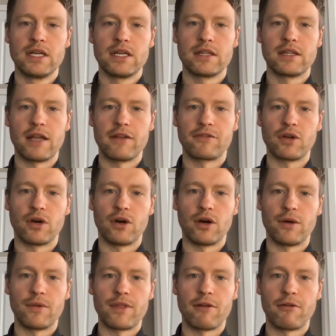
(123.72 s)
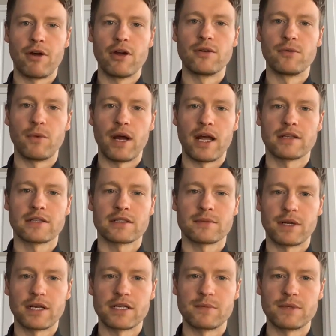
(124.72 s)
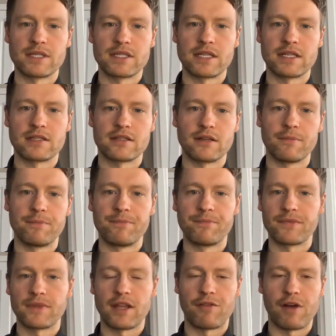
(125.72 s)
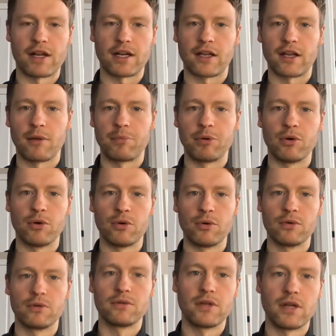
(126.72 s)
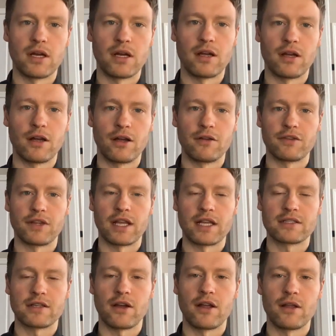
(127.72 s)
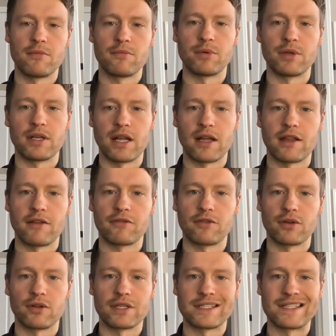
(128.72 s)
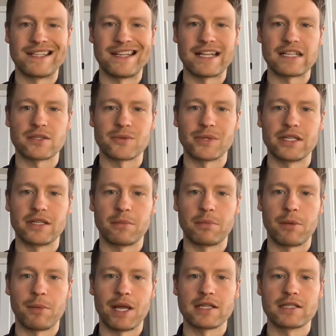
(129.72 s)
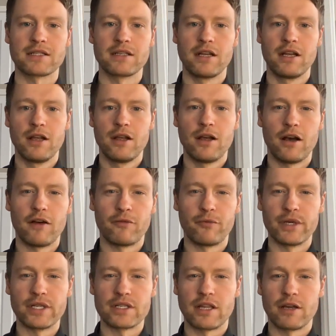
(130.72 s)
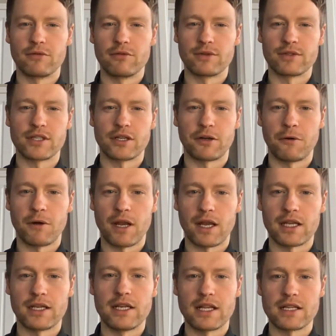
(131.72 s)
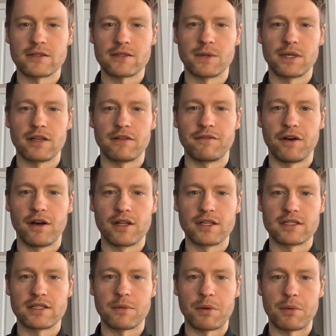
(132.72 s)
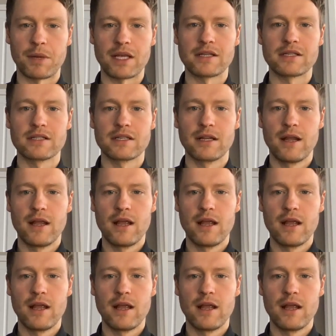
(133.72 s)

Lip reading: They've got their own warehouse management system. They've had a couple over their time, but now they've got this NetSuite WMS, of which they're also creating a NetSuite Advanced WMS.